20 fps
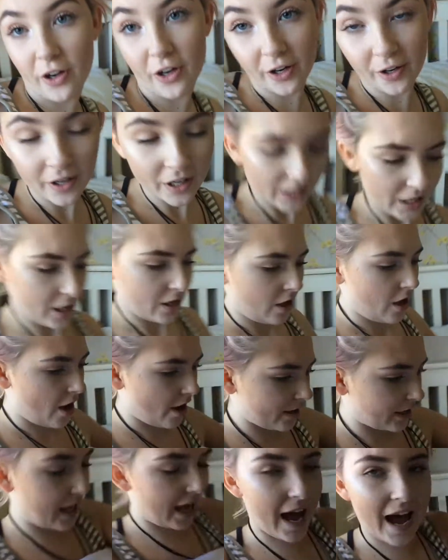though.
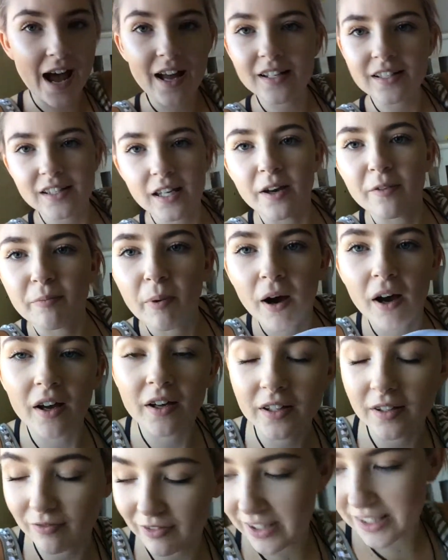Her cats have
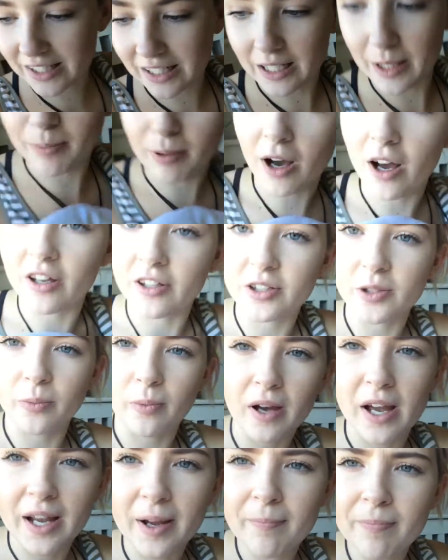recently passed
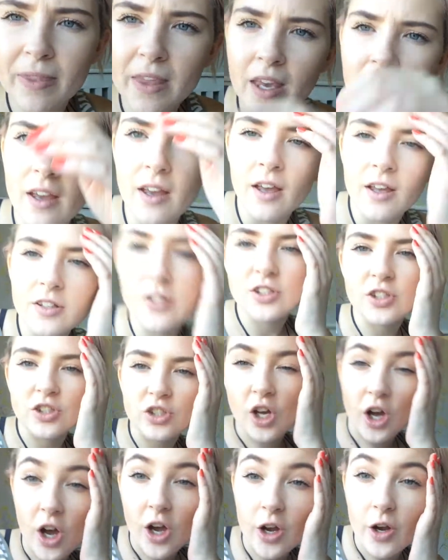away,
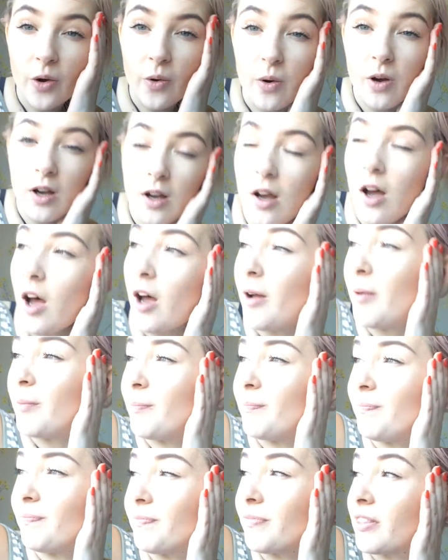so
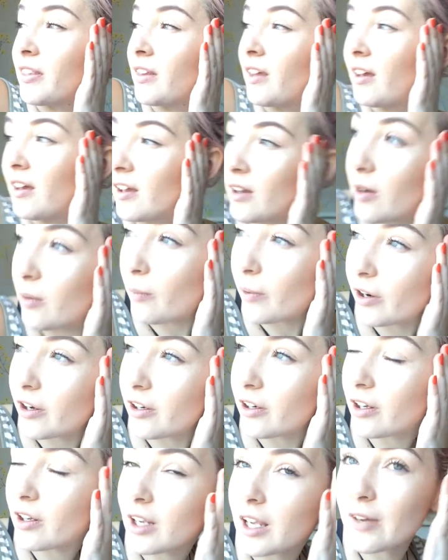we're
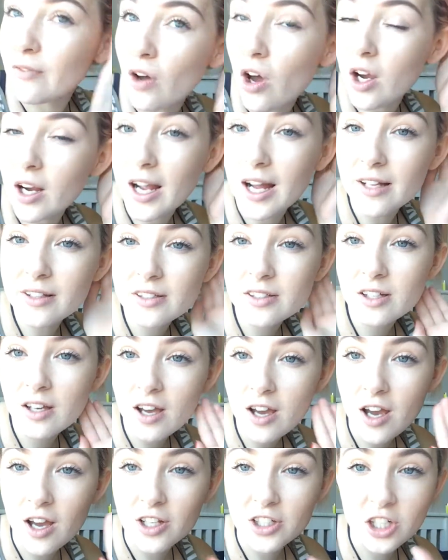gonna give our cats to
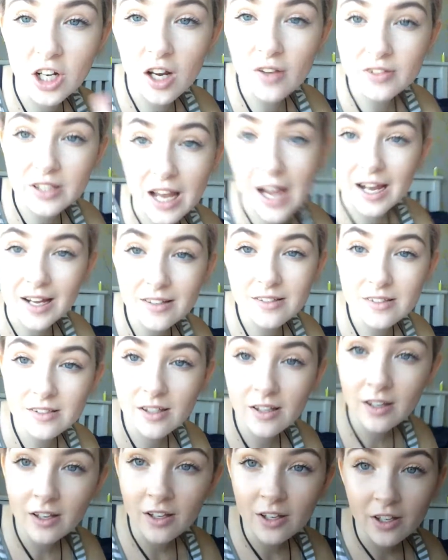her. She loves
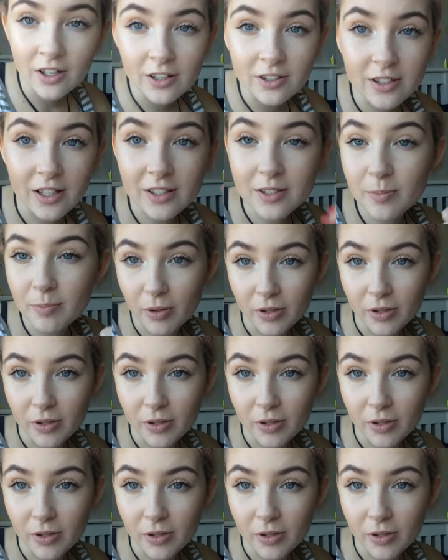cats, so that's